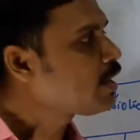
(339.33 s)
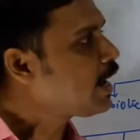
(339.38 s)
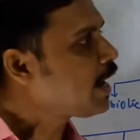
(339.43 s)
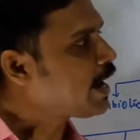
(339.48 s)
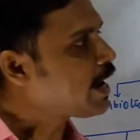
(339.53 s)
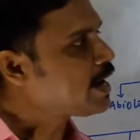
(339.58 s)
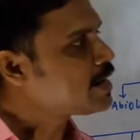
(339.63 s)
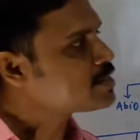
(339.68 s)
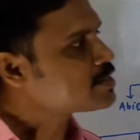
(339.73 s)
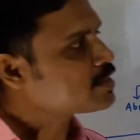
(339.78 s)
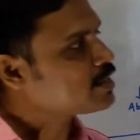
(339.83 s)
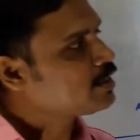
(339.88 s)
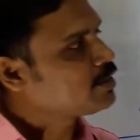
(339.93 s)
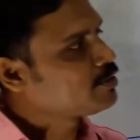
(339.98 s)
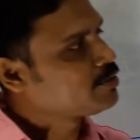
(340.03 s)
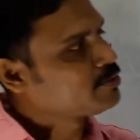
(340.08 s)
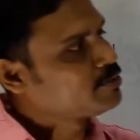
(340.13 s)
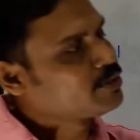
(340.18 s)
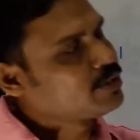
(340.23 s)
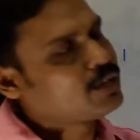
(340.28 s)
As
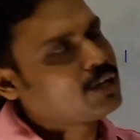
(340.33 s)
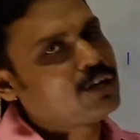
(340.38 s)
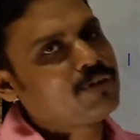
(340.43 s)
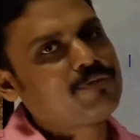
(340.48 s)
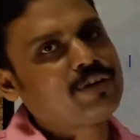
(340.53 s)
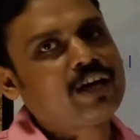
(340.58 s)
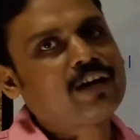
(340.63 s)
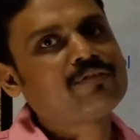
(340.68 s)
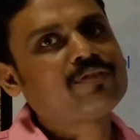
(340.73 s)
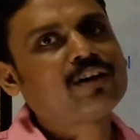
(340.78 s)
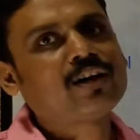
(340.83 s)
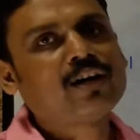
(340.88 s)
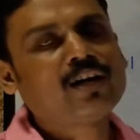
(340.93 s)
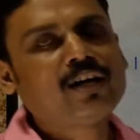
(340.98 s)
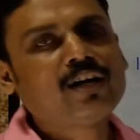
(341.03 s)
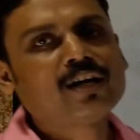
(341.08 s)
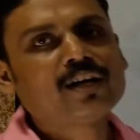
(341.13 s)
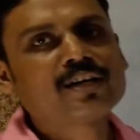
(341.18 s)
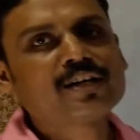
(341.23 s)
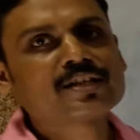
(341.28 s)
we have
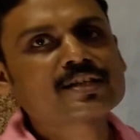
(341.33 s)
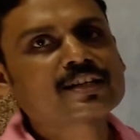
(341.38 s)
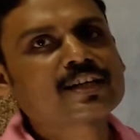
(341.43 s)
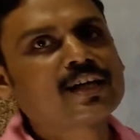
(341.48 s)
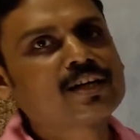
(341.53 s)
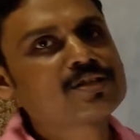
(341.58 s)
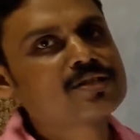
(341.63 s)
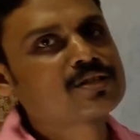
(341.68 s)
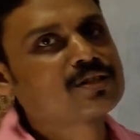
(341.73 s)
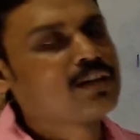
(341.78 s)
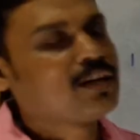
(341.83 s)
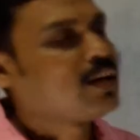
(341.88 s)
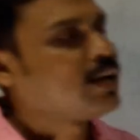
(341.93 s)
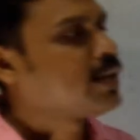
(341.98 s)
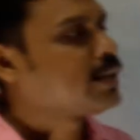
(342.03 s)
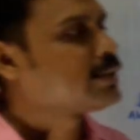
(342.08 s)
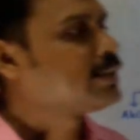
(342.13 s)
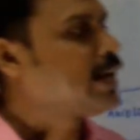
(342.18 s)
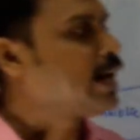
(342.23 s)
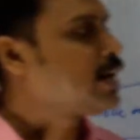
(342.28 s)
earlier discussed,
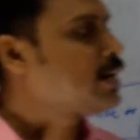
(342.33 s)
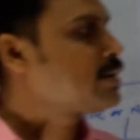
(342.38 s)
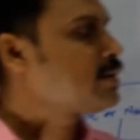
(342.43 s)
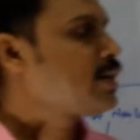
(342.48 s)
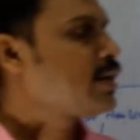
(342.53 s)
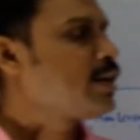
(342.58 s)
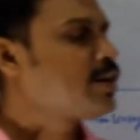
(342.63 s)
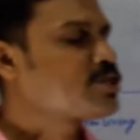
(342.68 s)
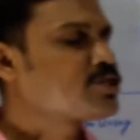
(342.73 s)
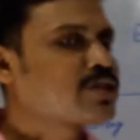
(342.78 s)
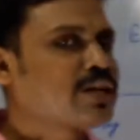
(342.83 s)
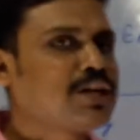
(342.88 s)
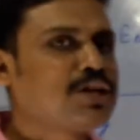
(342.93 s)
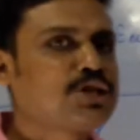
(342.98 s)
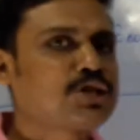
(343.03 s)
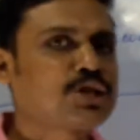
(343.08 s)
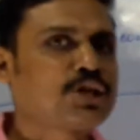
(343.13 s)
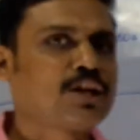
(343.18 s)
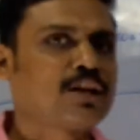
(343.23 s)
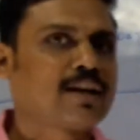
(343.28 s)
that
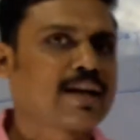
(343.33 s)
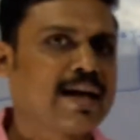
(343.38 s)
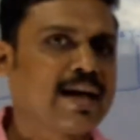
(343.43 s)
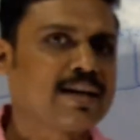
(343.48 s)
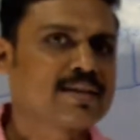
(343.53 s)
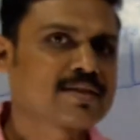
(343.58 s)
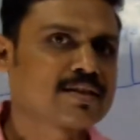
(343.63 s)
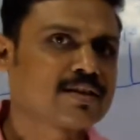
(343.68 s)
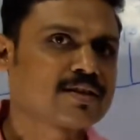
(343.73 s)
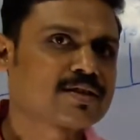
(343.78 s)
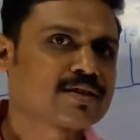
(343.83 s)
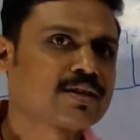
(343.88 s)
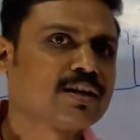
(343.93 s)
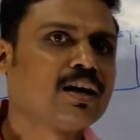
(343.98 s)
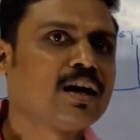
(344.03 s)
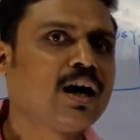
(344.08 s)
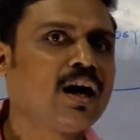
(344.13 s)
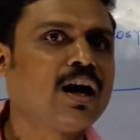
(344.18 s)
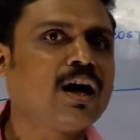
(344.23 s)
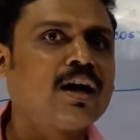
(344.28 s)
essential gases
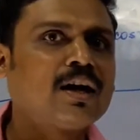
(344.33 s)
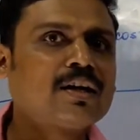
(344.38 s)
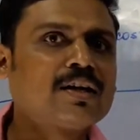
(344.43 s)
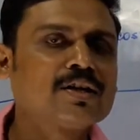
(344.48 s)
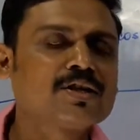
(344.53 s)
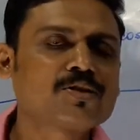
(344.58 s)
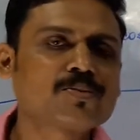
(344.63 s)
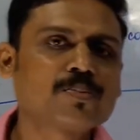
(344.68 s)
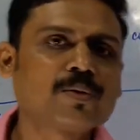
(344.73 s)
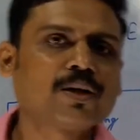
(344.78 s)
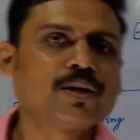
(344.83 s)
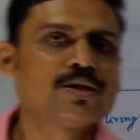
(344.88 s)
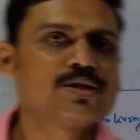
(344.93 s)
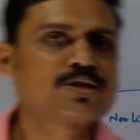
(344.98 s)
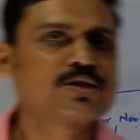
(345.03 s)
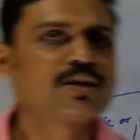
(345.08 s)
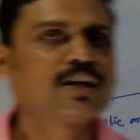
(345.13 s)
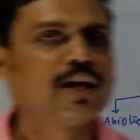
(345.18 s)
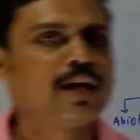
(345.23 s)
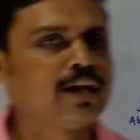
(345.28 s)
are
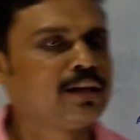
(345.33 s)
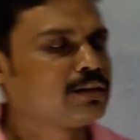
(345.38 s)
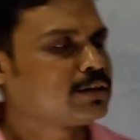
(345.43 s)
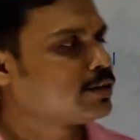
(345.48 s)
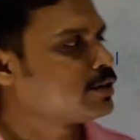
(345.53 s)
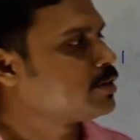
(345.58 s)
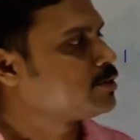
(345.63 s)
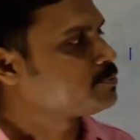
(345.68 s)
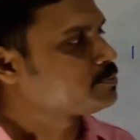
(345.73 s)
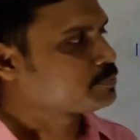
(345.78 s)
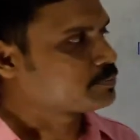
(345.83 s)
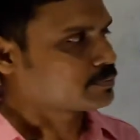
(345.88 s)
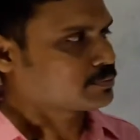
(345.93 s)
dispersed in the